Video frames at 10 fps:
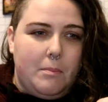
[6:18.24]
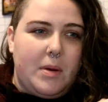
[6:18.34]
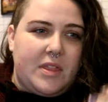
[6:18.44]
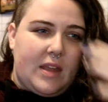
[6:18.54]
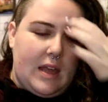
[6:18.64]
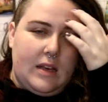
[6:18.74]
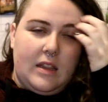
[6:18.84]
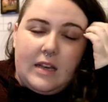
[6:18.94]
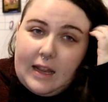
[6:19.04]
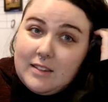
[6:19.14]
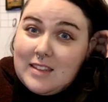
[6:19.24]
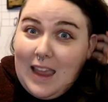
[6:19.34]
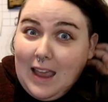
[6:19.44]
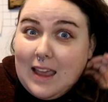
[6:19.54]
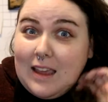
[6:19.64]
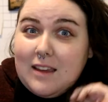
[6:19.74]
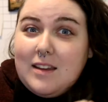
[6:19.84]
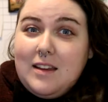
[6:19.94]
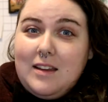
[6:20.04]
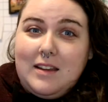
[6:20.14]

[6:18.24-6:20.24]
But then the next day,